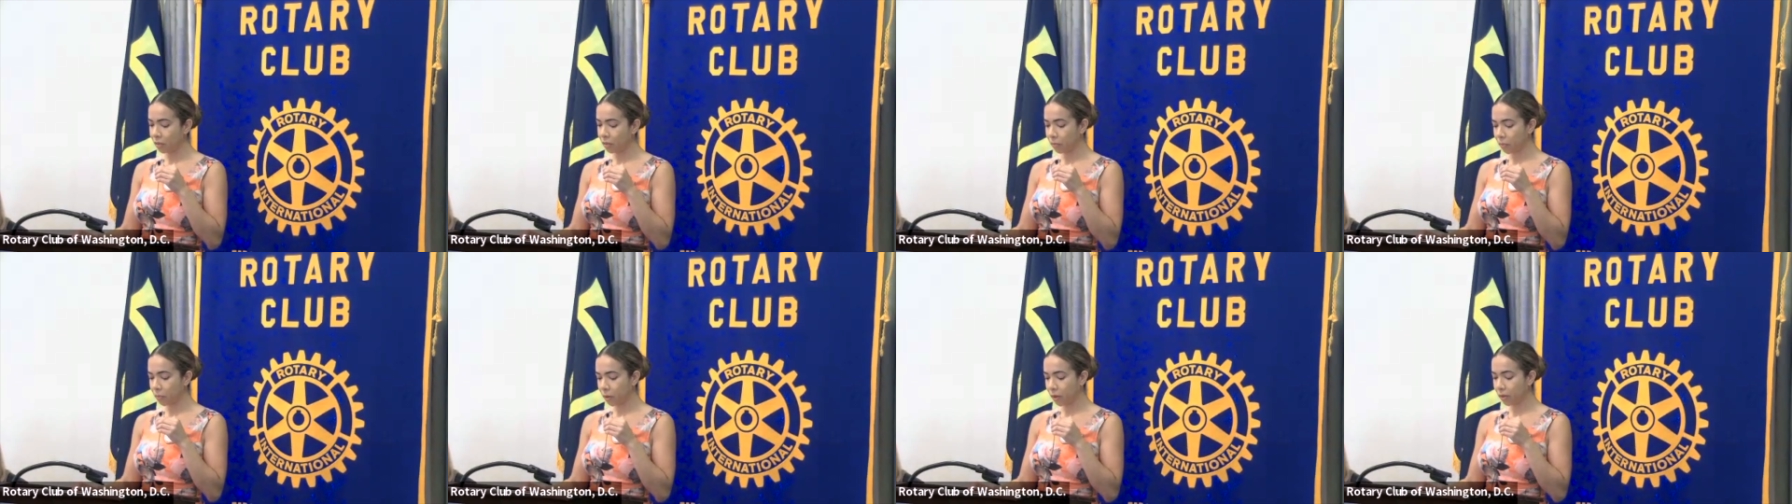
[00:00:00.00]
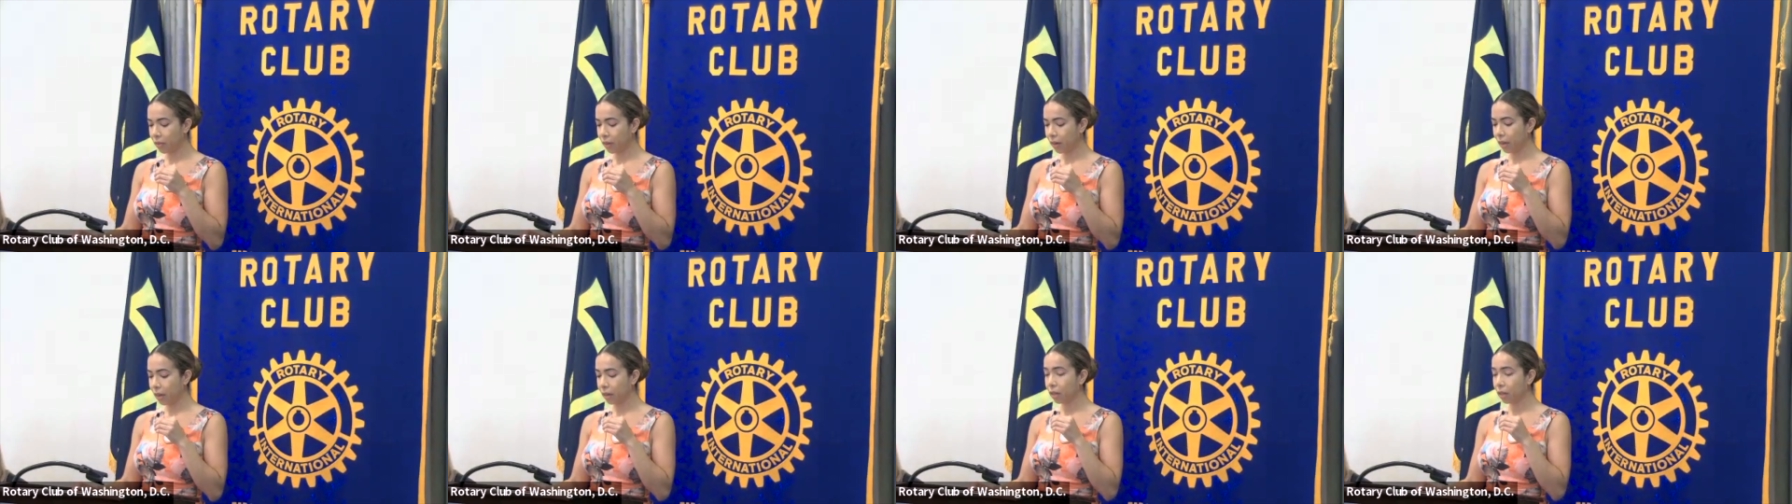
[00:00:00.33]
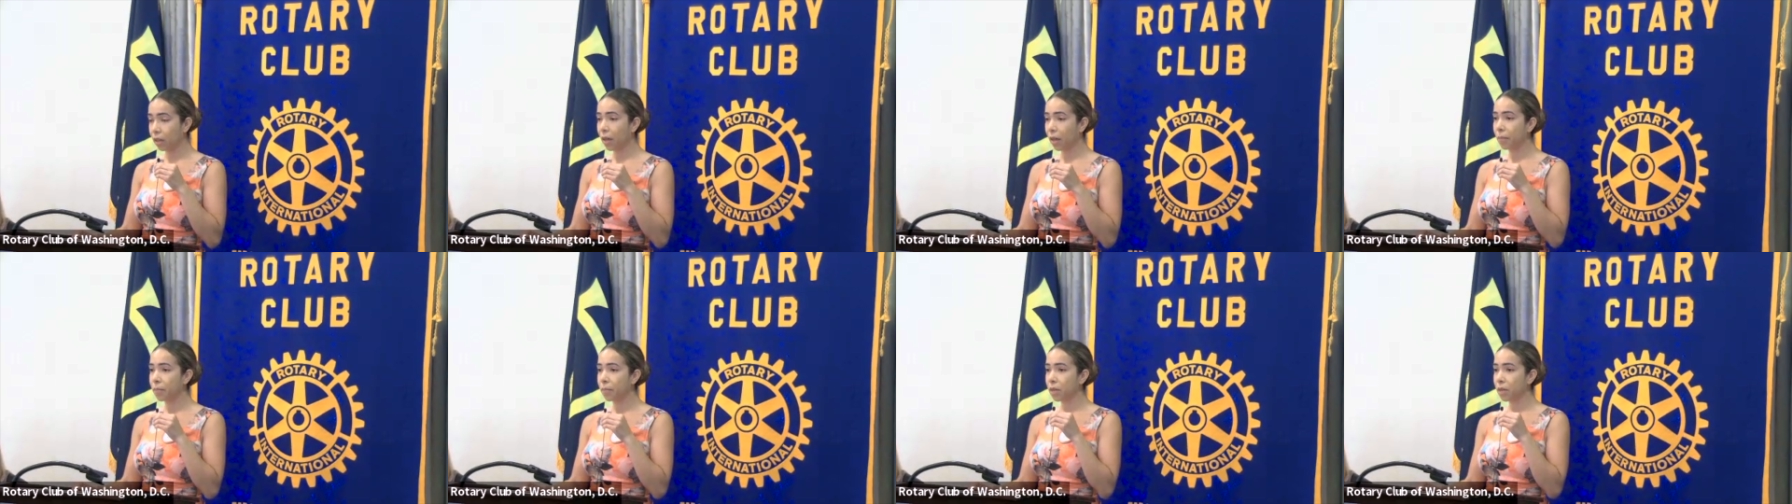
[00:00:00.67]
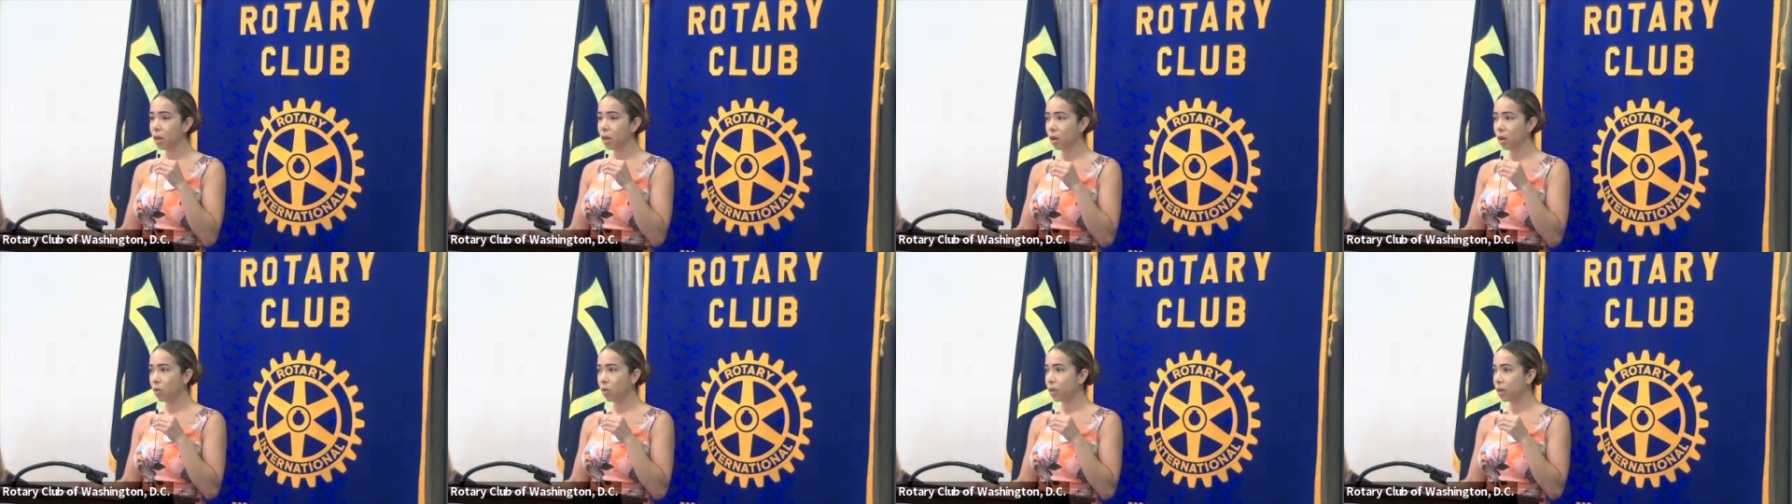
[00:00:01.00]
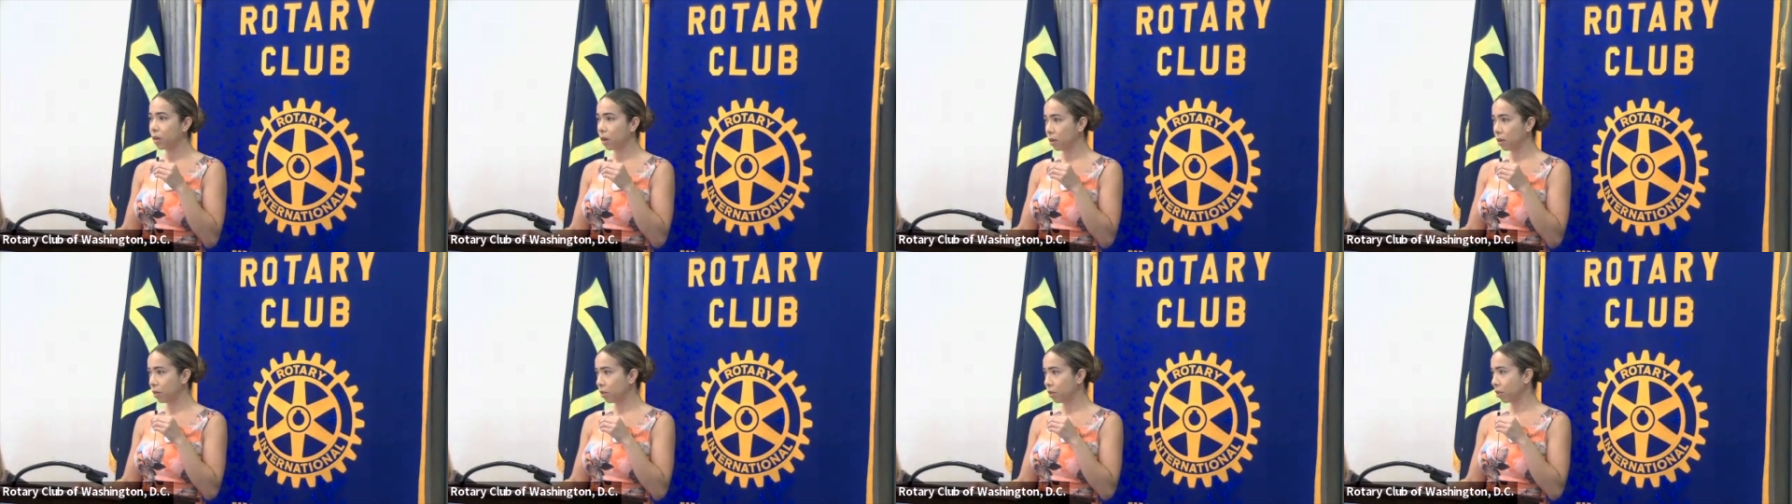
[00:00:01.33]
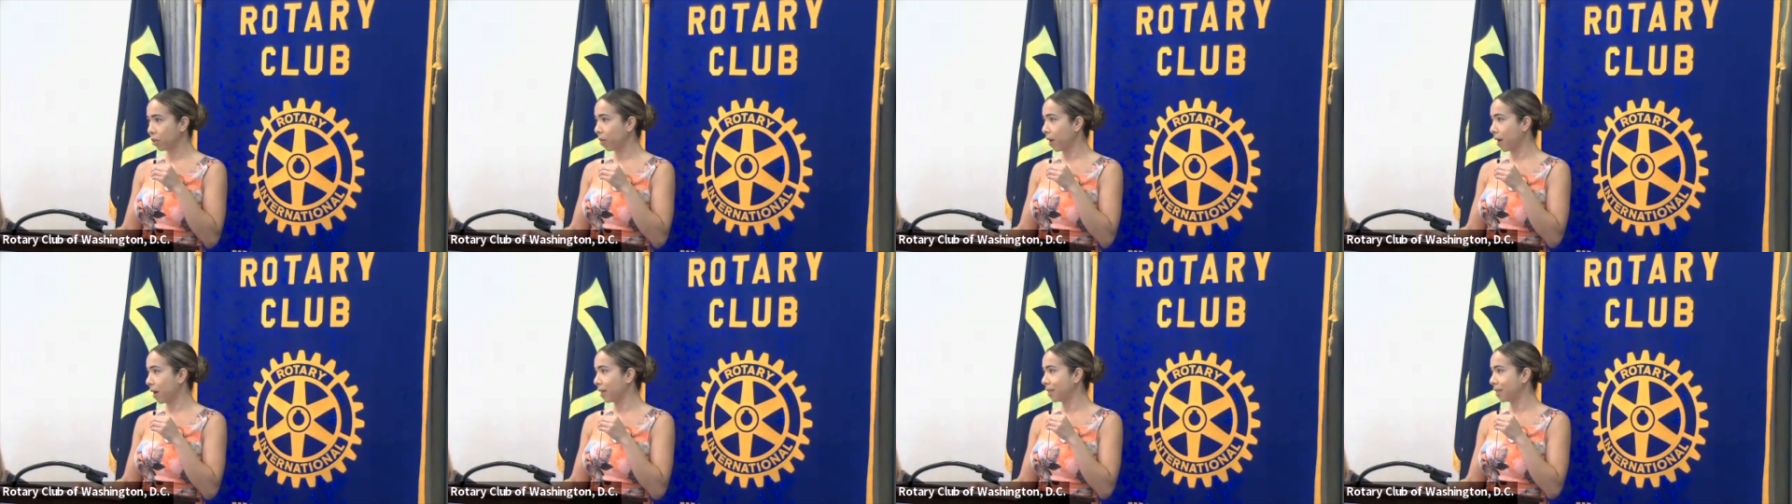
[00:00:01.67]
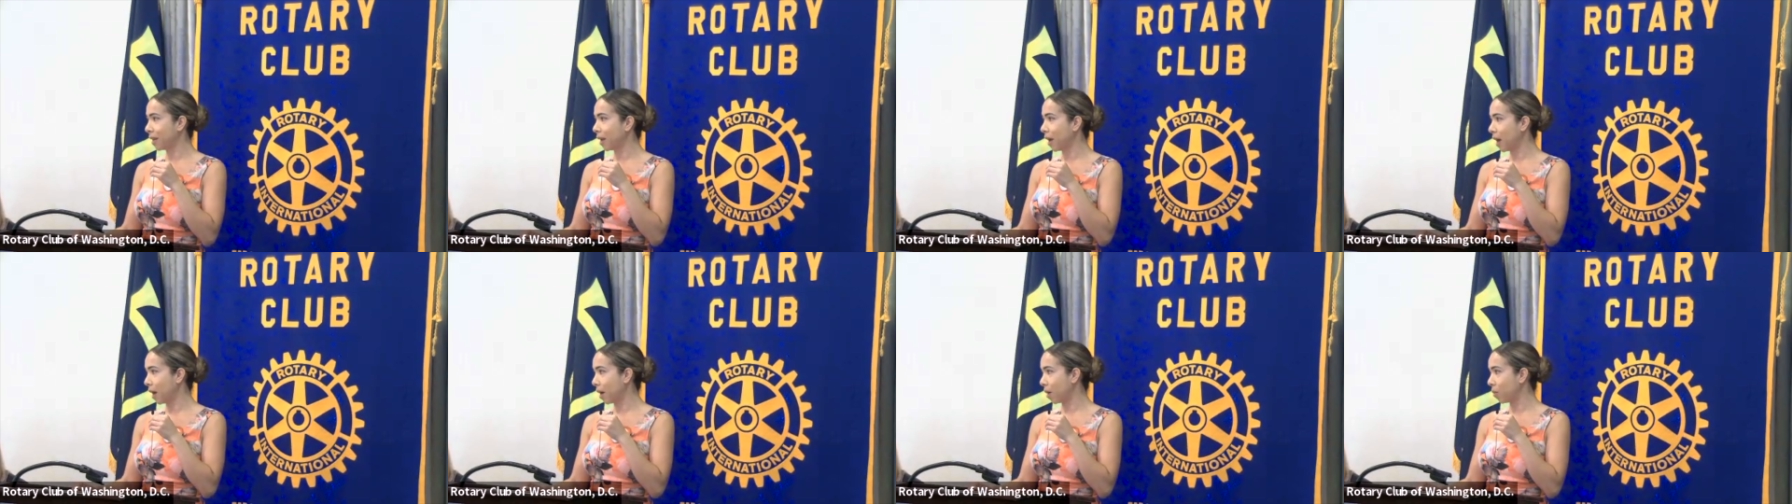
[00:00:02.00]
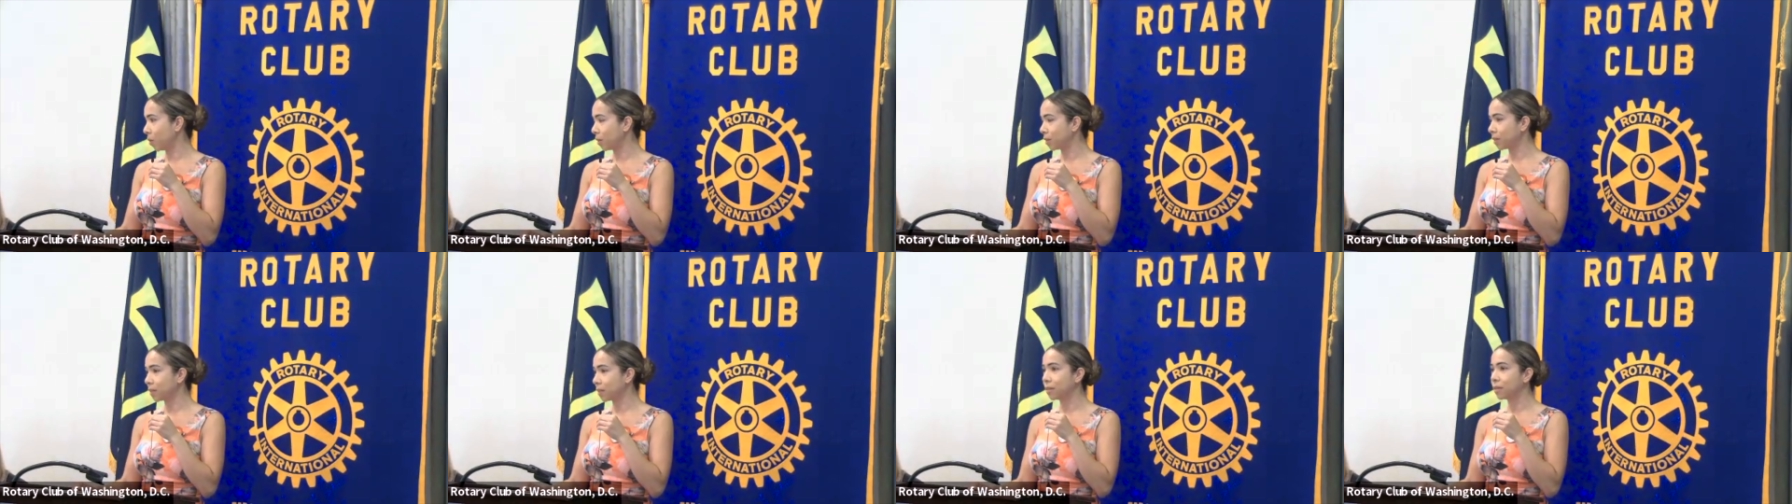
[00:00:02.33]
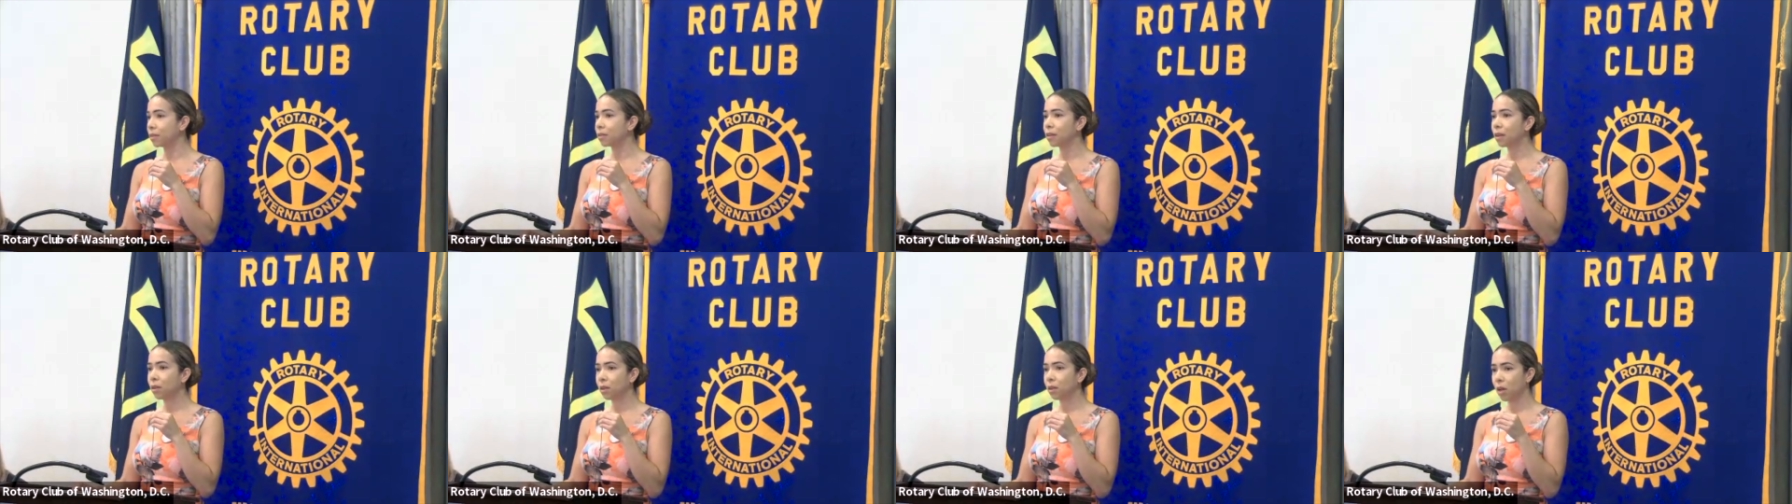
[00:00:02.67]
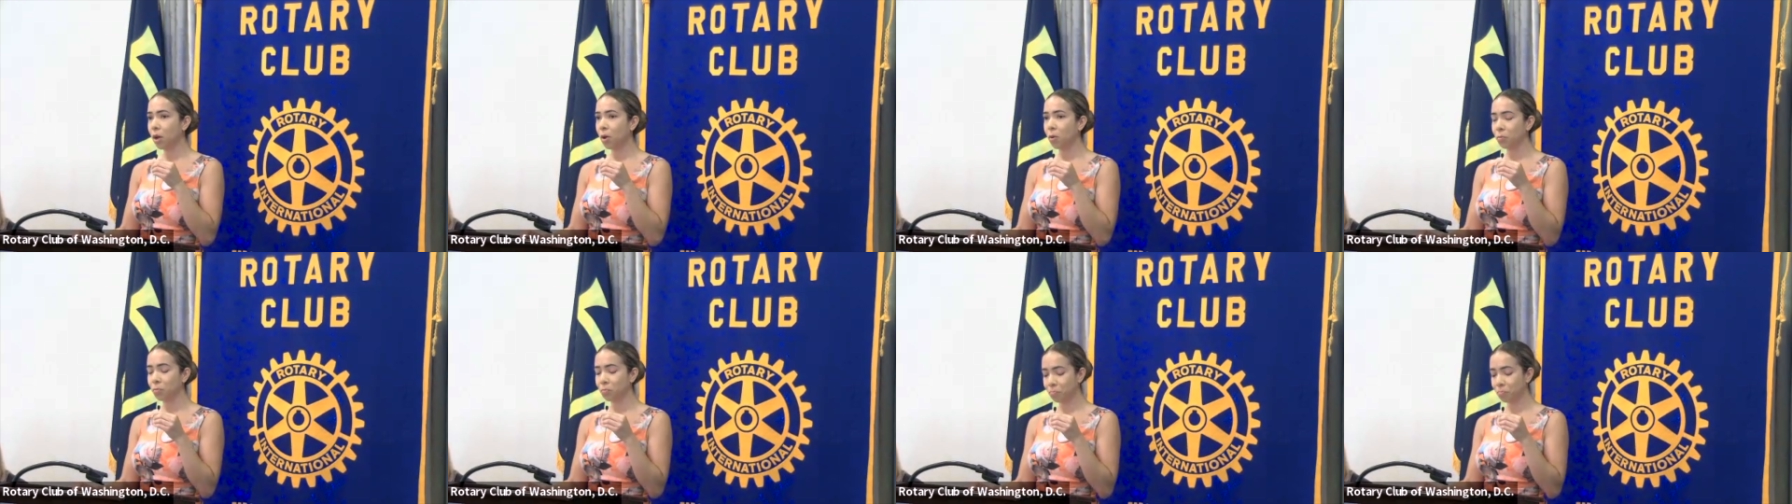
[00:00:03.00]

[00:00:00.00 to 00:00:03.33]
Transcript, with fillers: the book that had let me know in undergrad that I wasn't alone.